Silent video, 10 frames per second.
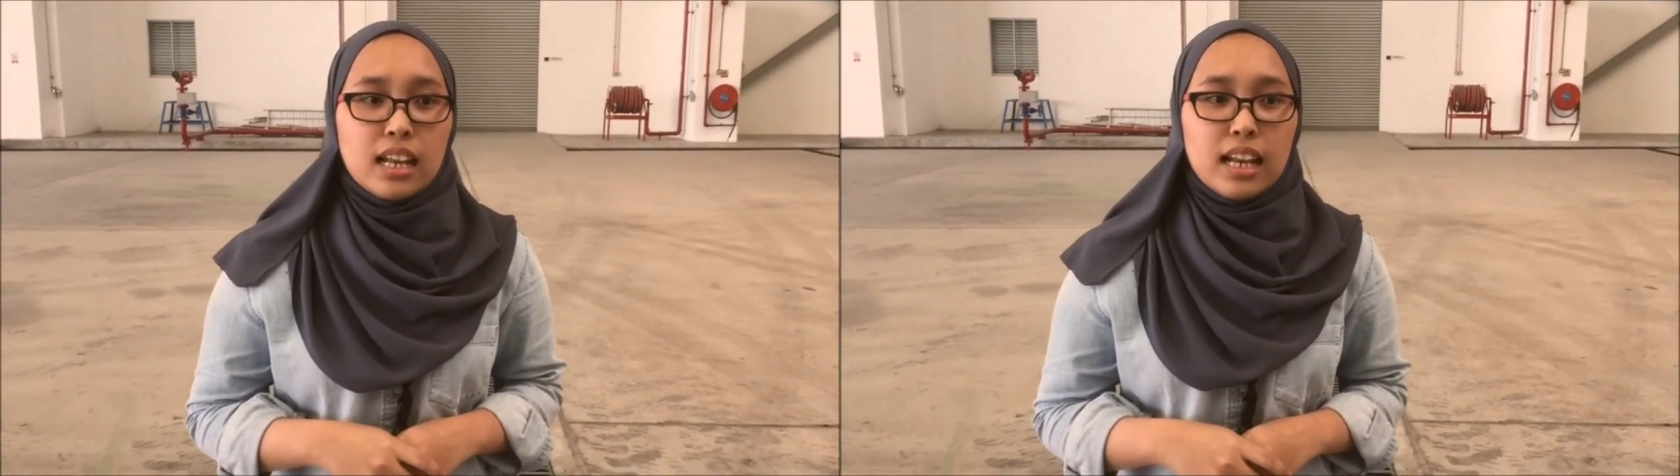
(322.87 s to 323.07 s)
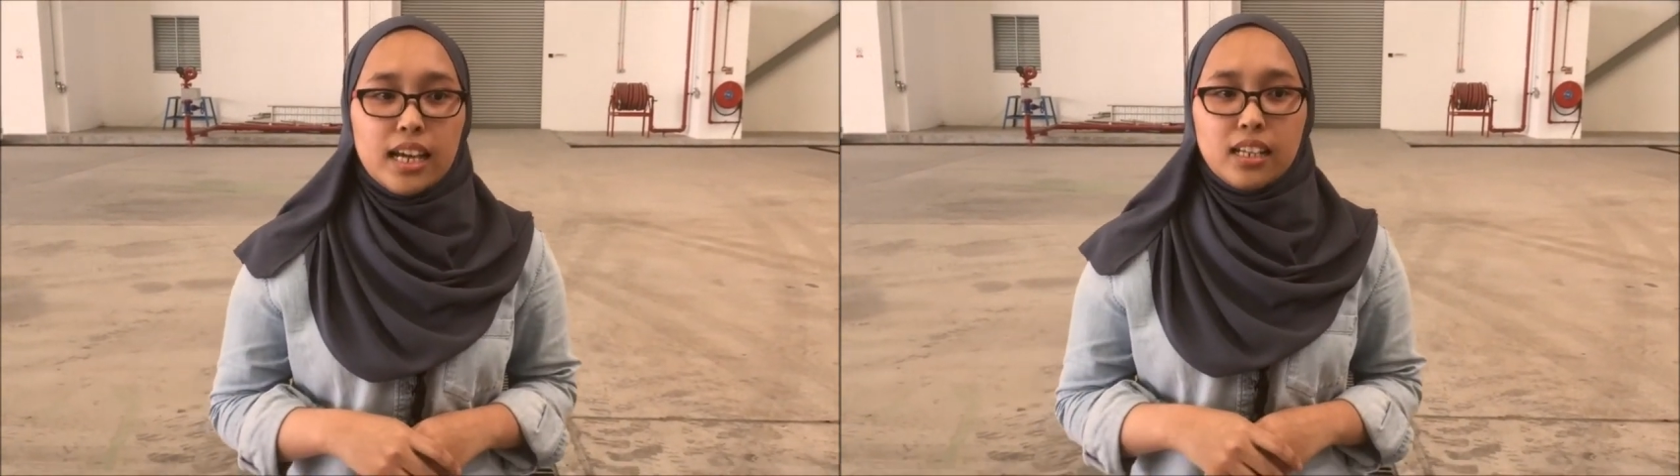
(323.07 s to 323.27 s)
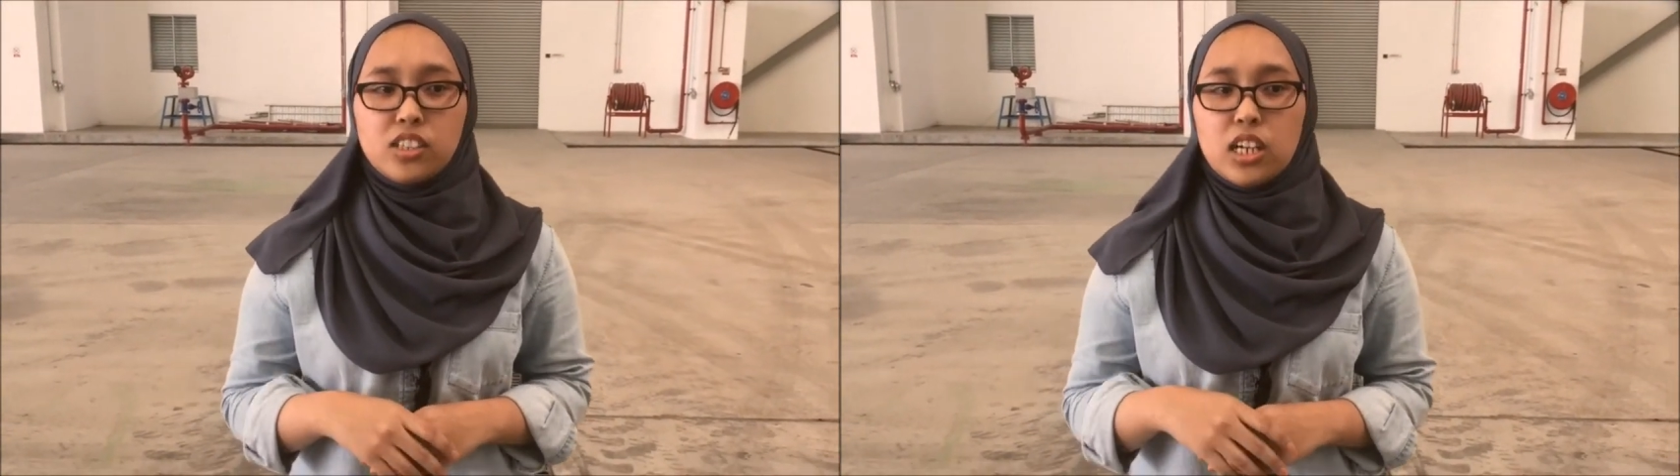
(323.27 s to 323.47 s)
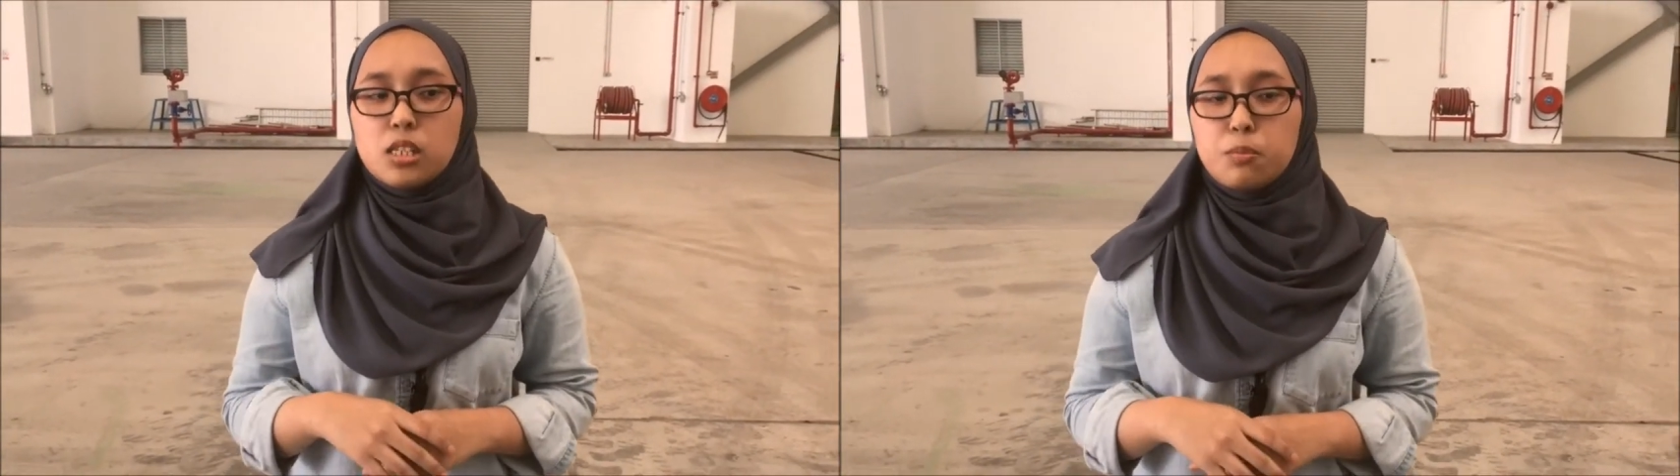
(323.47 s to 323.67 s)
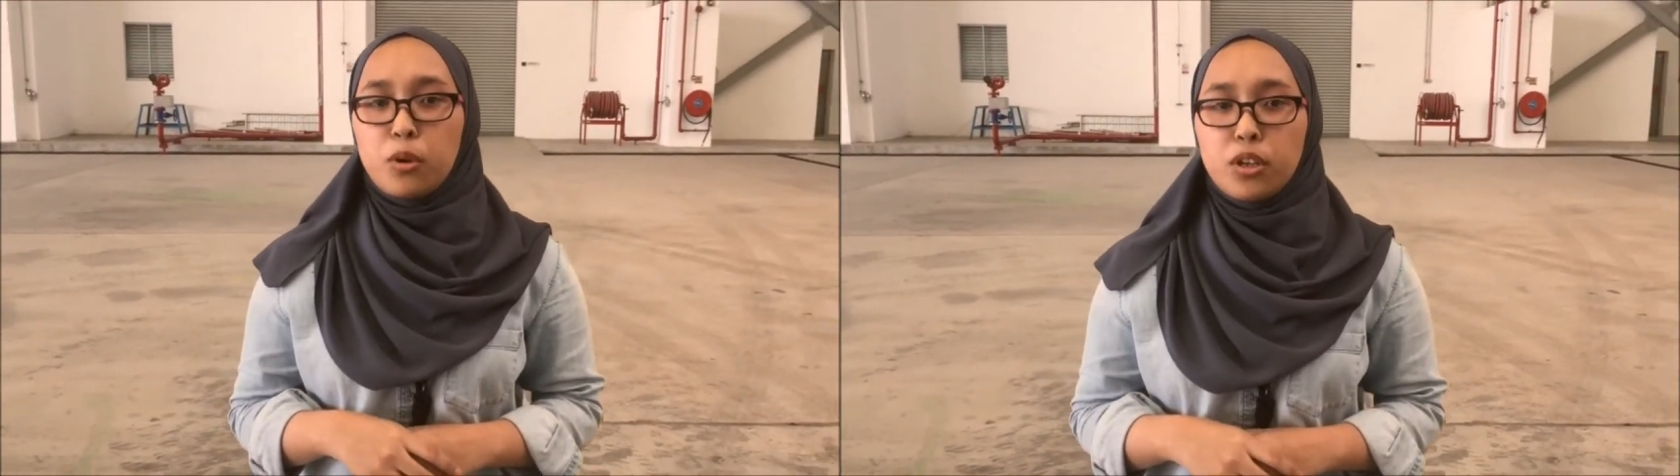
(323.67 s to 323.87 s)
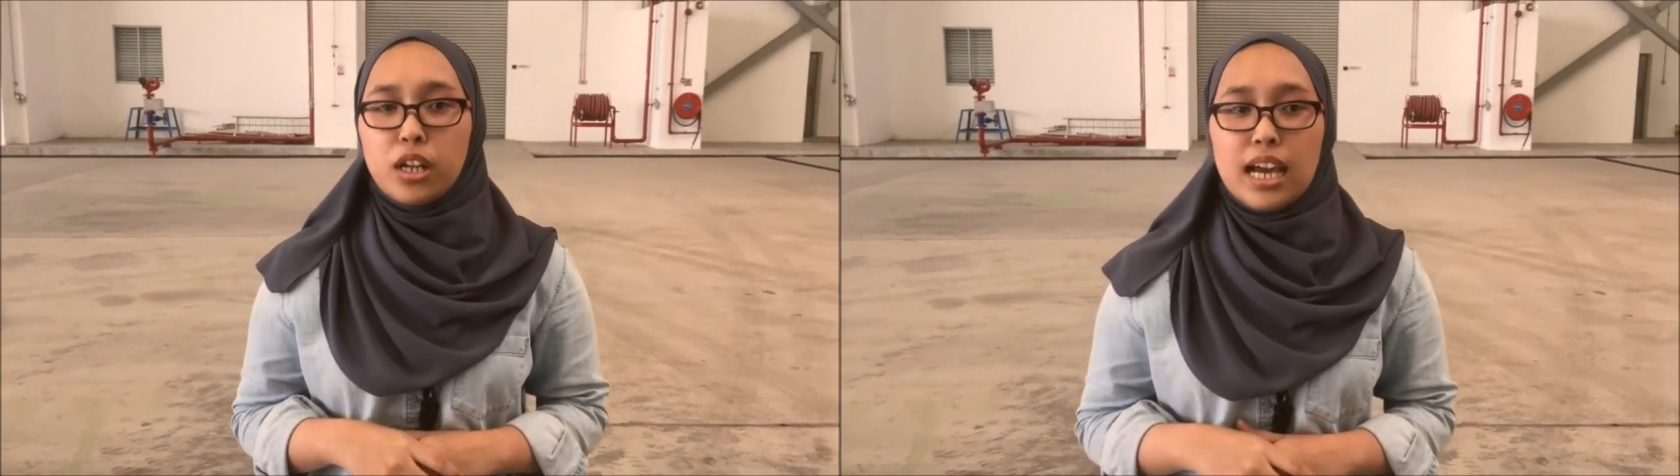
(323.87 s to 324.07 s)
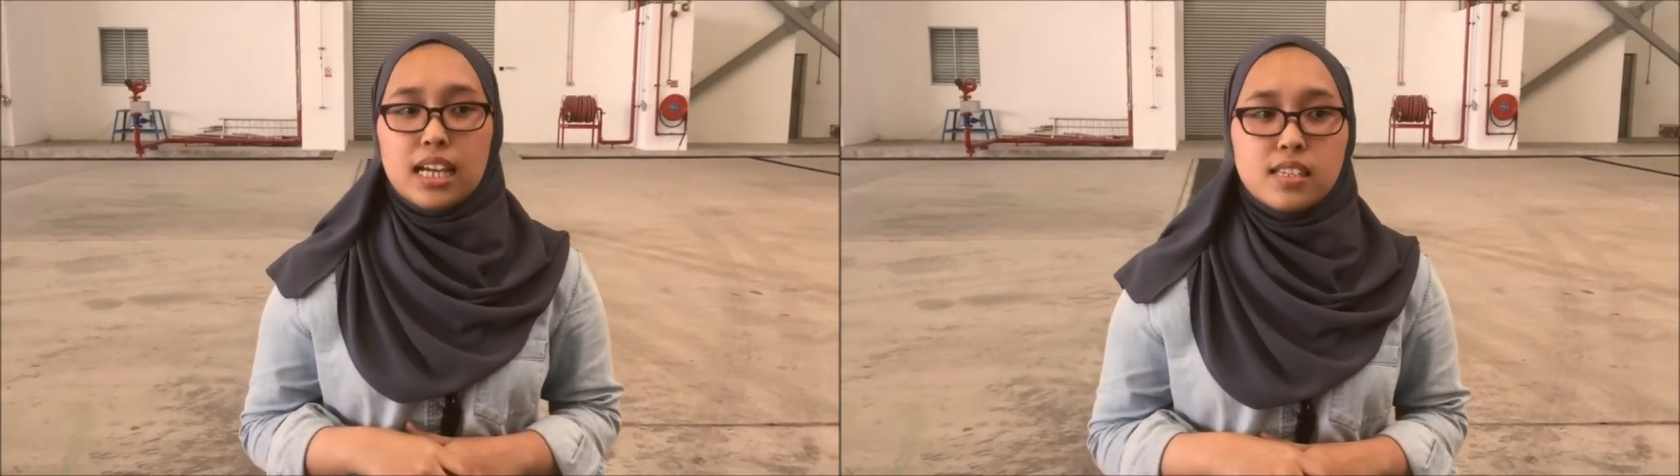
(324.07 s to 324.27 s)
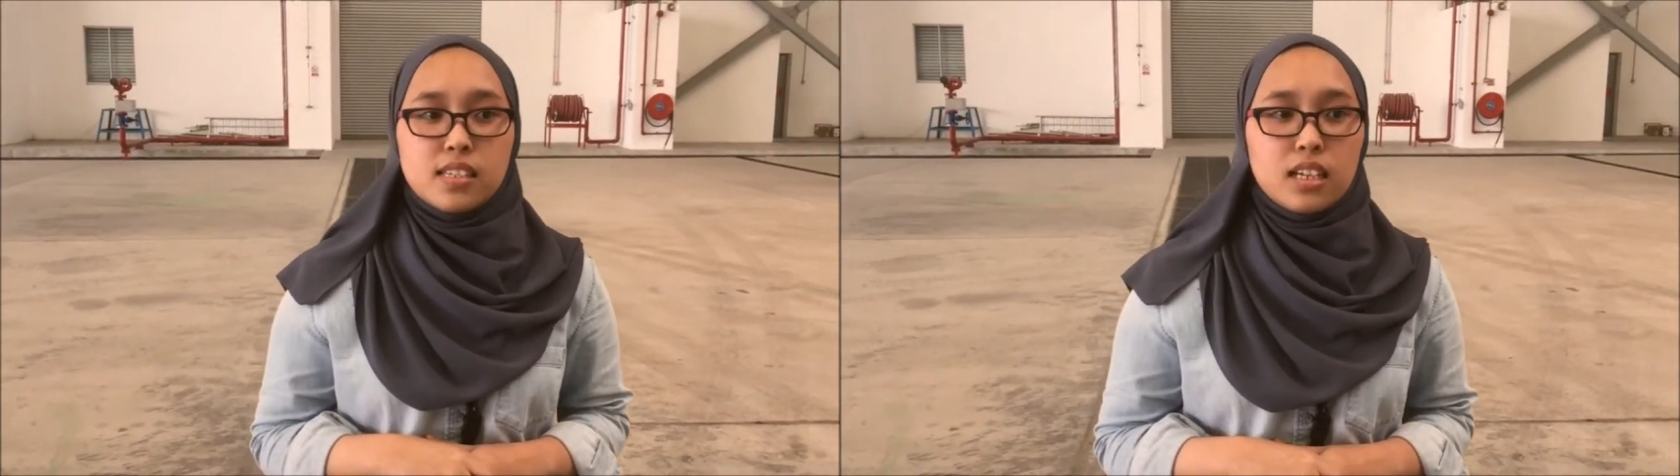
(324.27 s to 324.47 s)
like transport
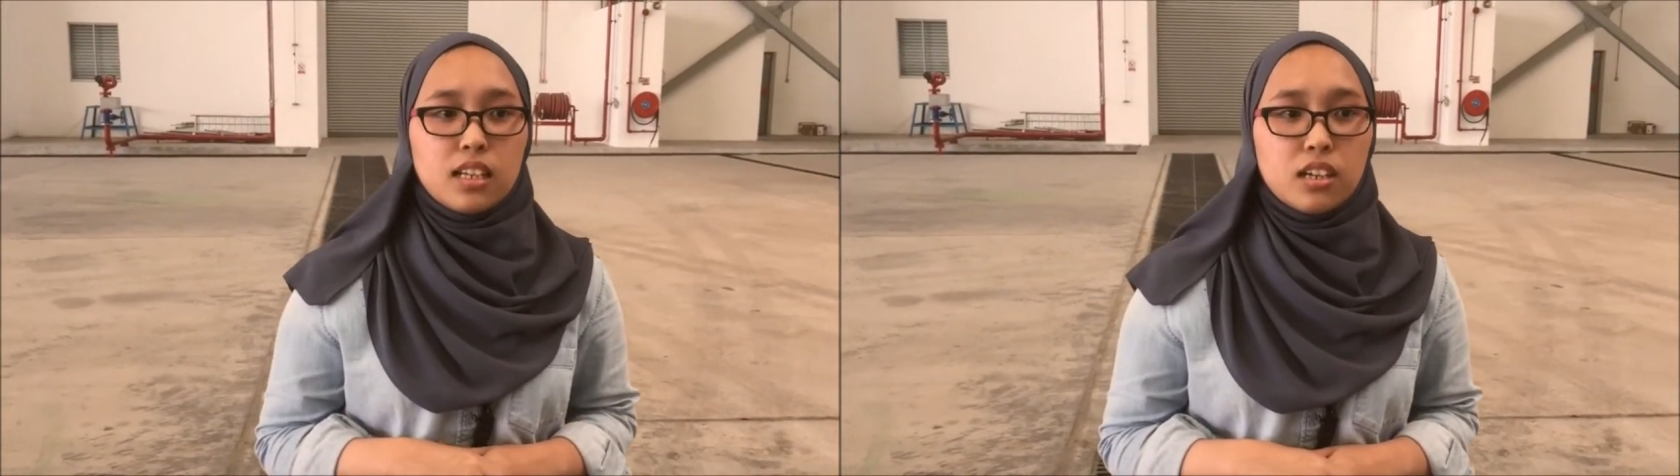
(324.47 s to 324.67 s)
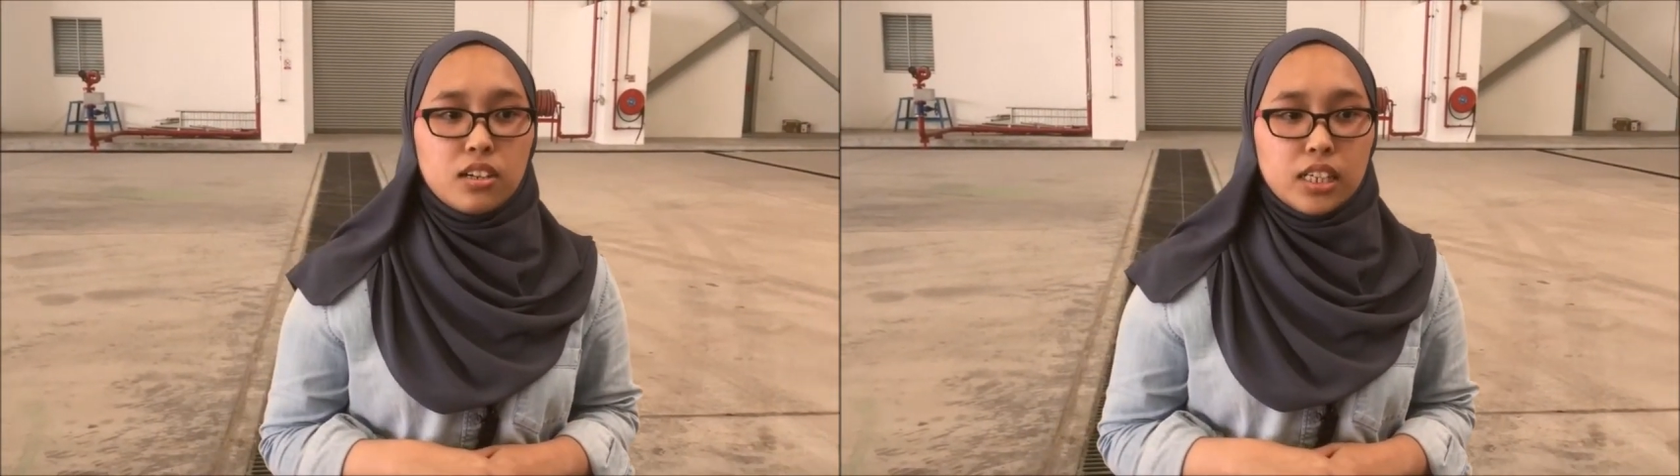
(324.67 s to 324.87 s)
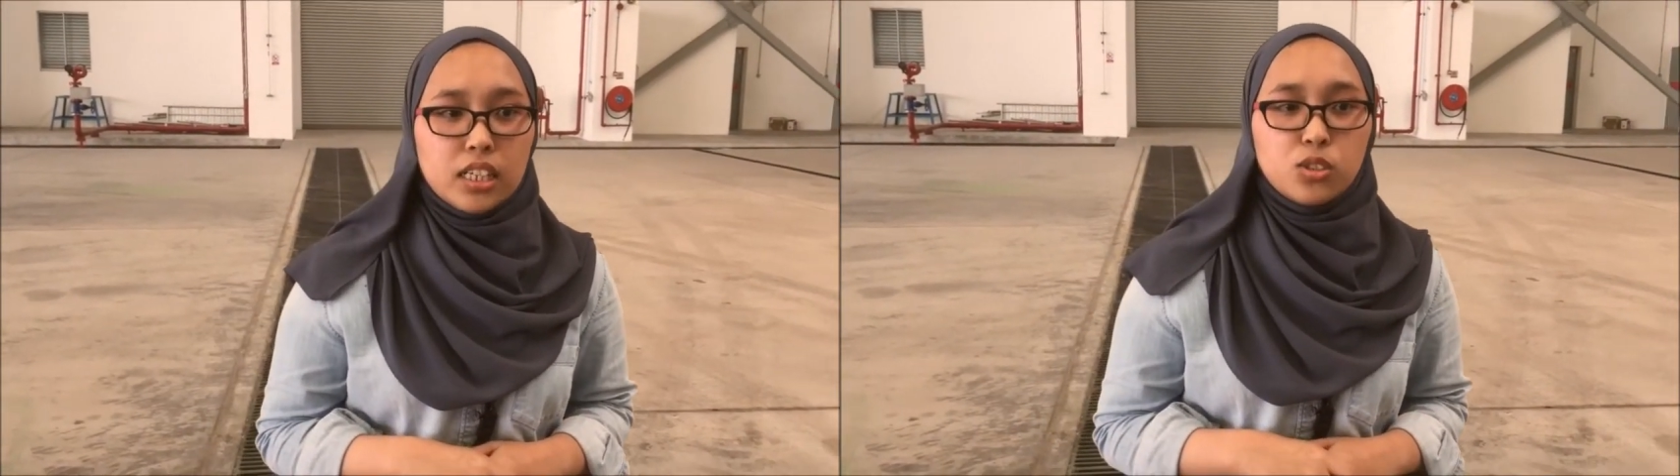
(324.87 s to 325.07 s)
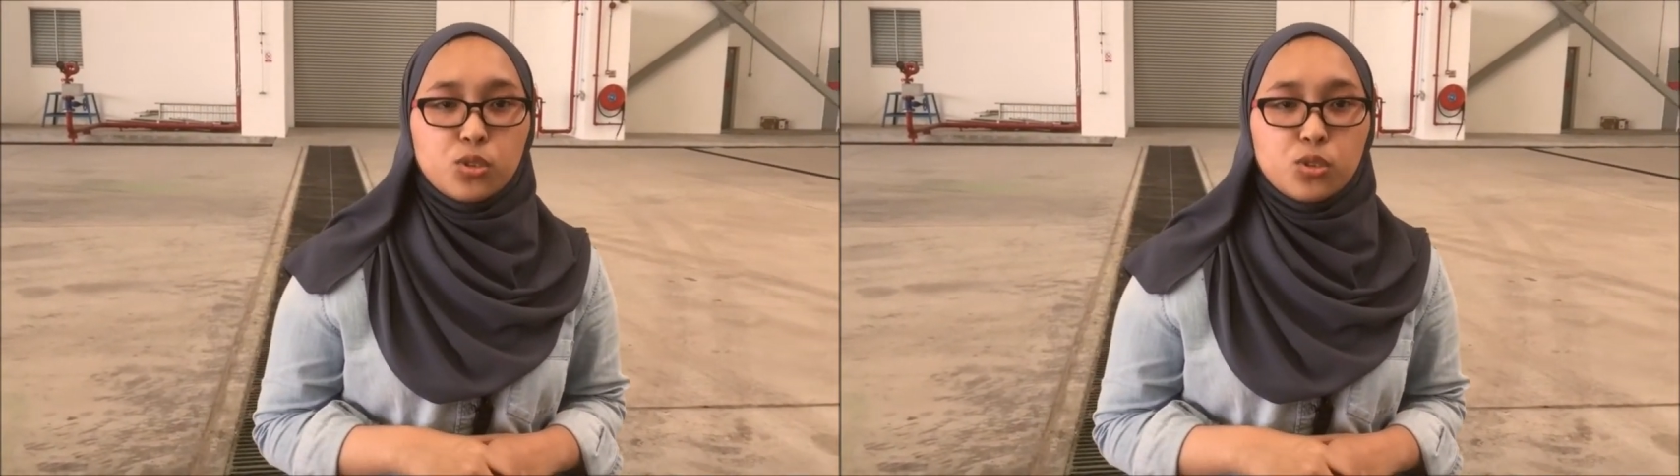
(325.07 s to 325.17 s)
ancillary